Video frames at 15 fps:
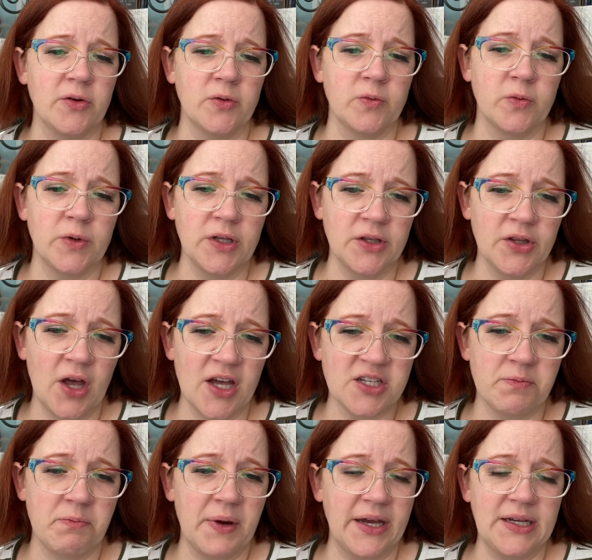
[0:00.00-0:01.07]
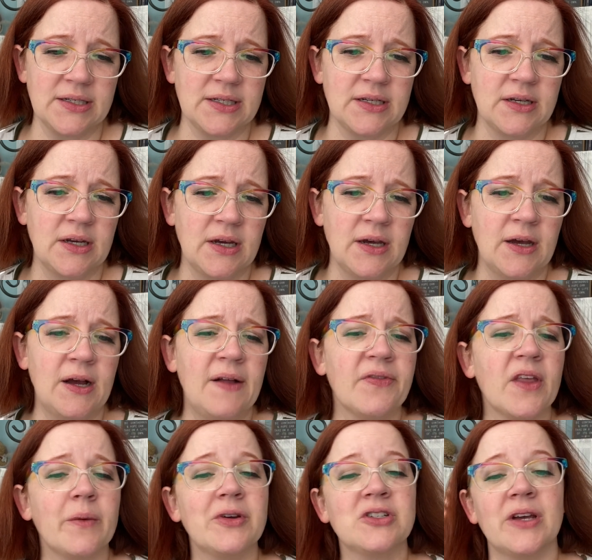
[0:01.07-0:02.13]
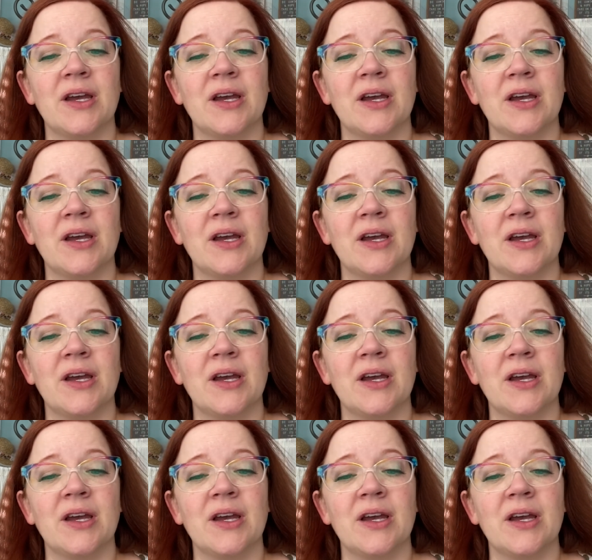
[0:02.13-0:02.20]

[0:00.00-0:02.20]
will not bite. I wish I